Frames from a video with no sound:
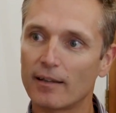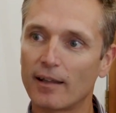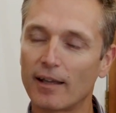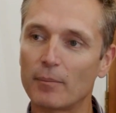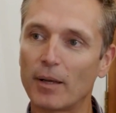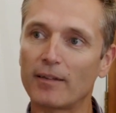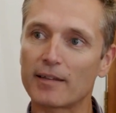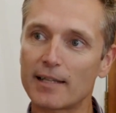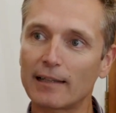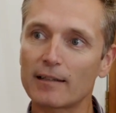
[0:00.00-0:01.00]
um, and the
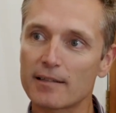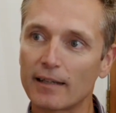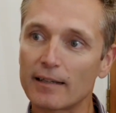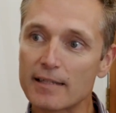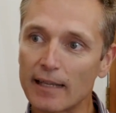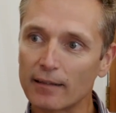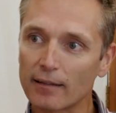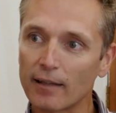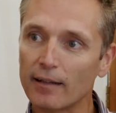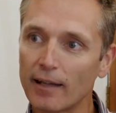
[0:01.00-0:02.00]
settlers that had
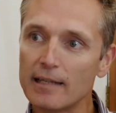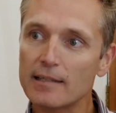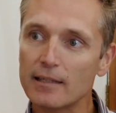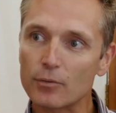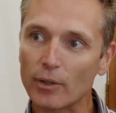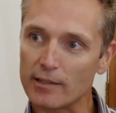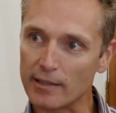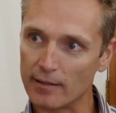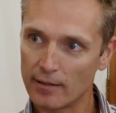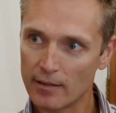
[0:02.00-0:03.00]
settled there in
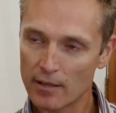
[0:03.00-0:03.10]
1820.